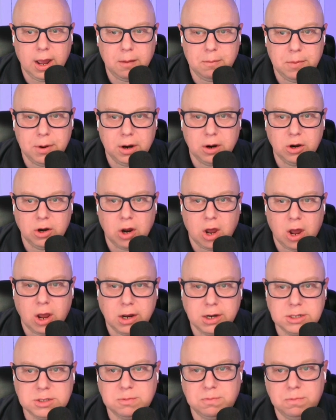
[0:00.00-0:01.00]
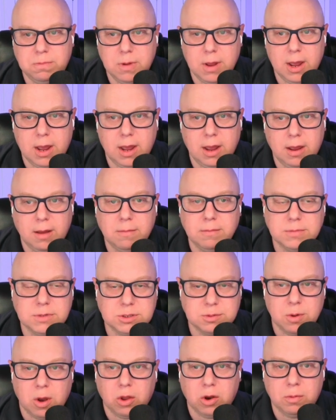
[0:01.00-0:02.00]
Bigger dogs,
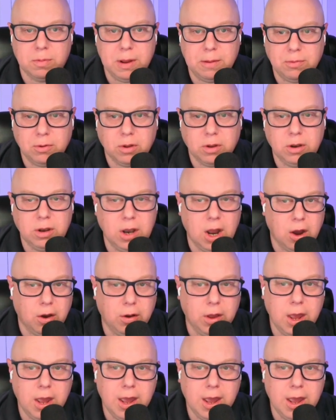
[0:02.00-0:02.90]
smaller people. No.